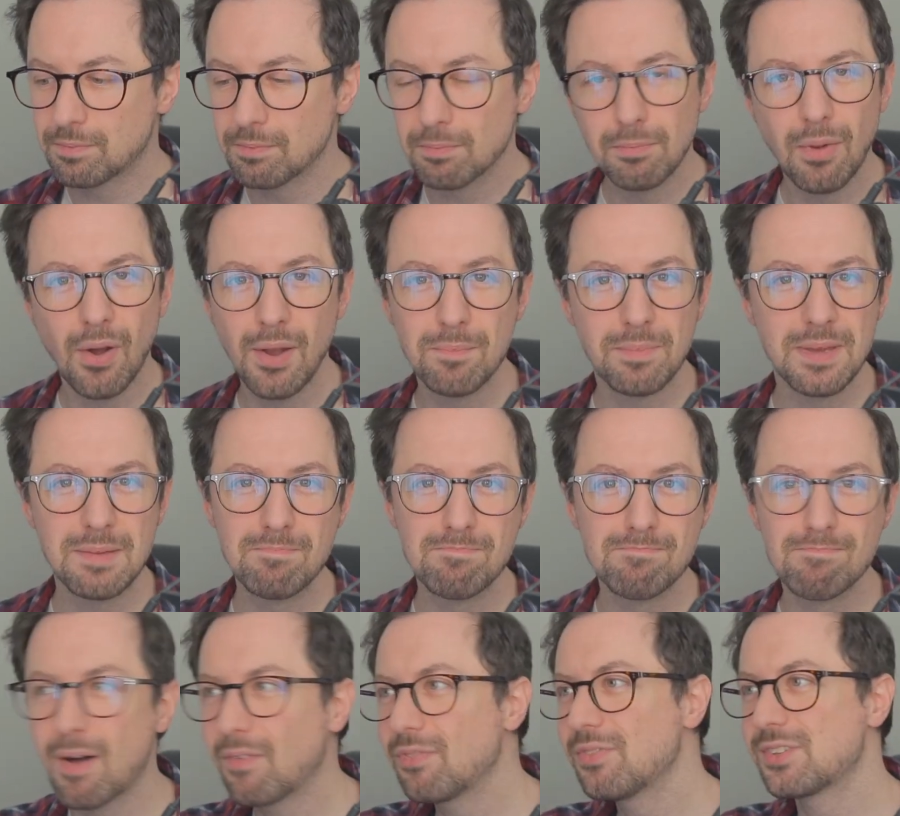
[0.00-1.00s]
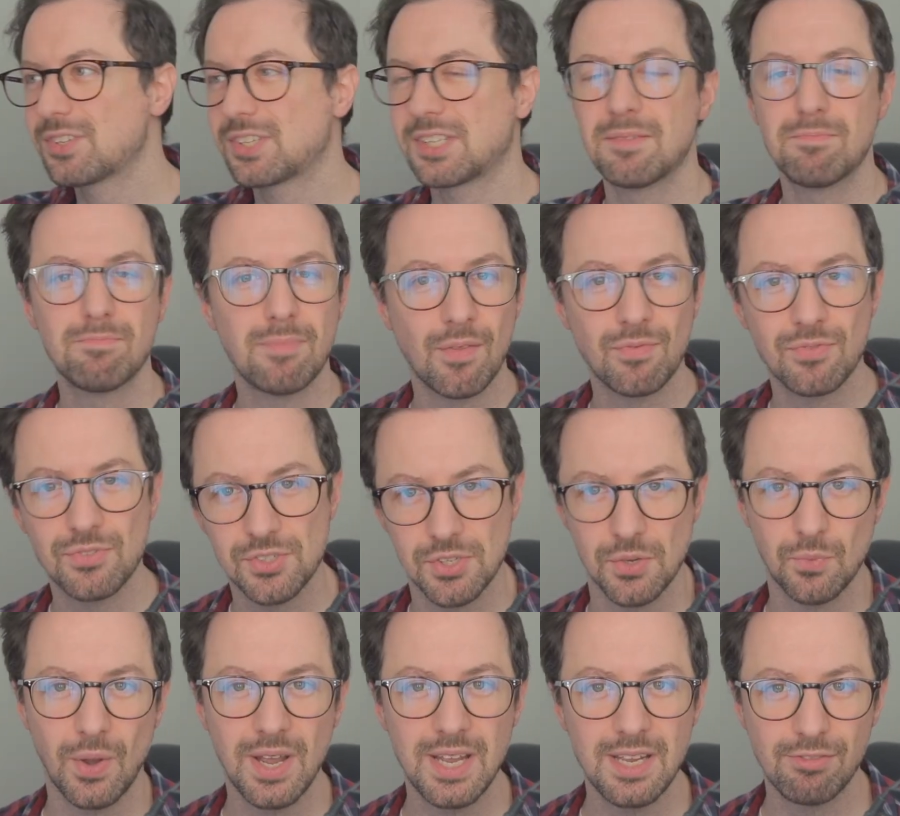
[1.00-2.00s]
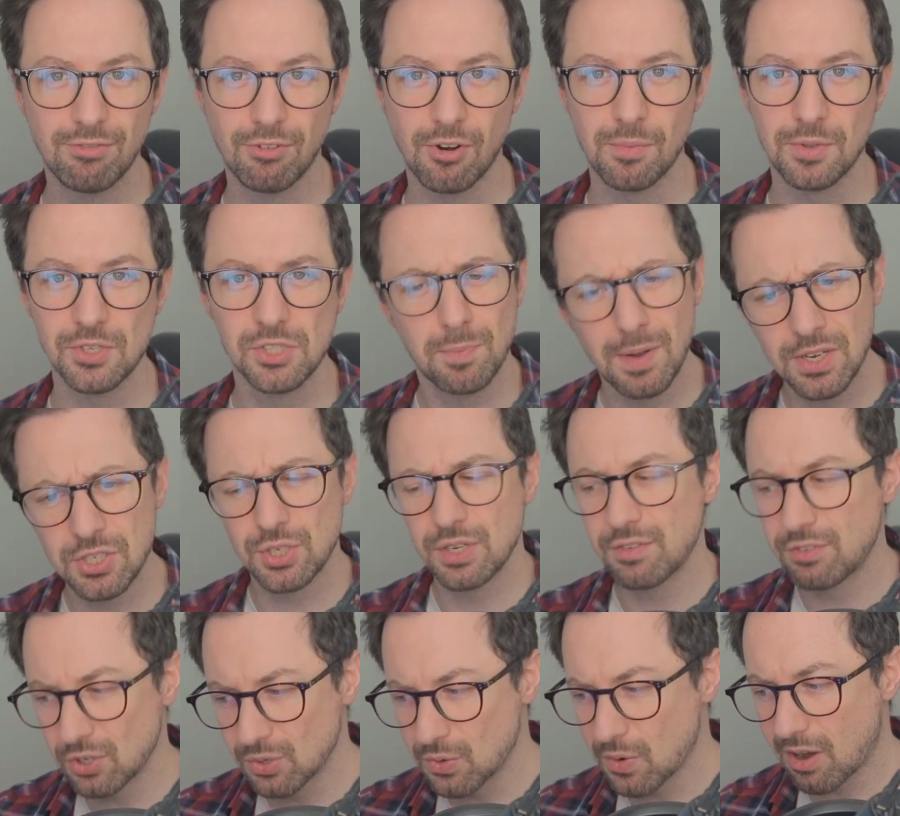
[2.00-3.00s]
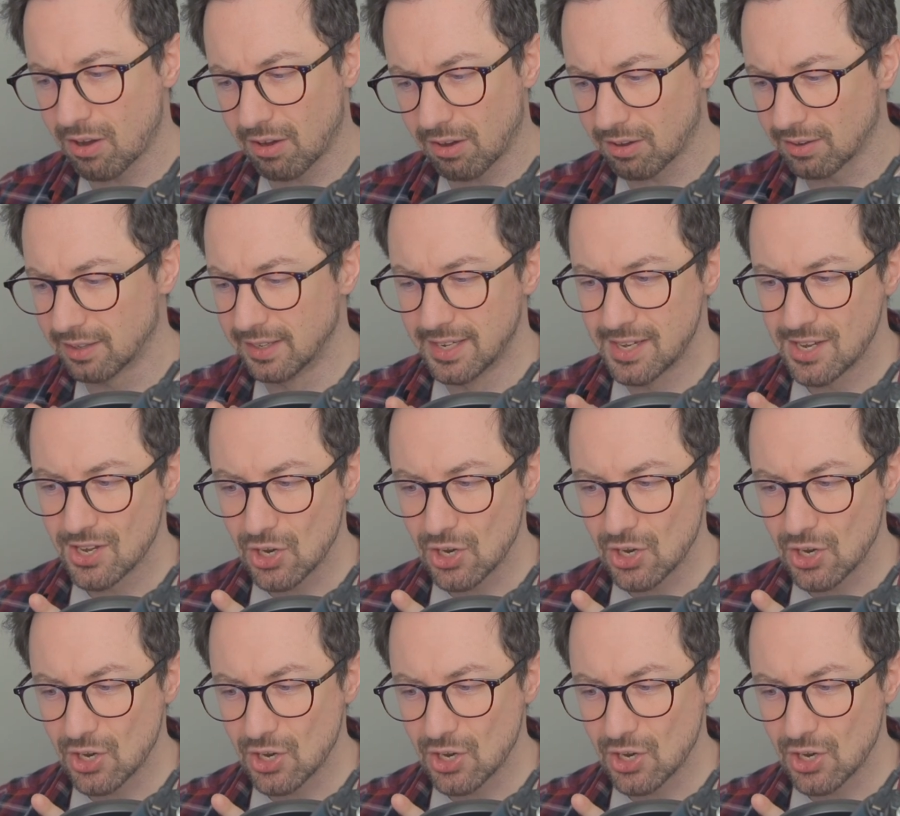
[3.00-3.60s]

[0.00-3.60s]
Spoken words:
might be months and months away from, especially if you are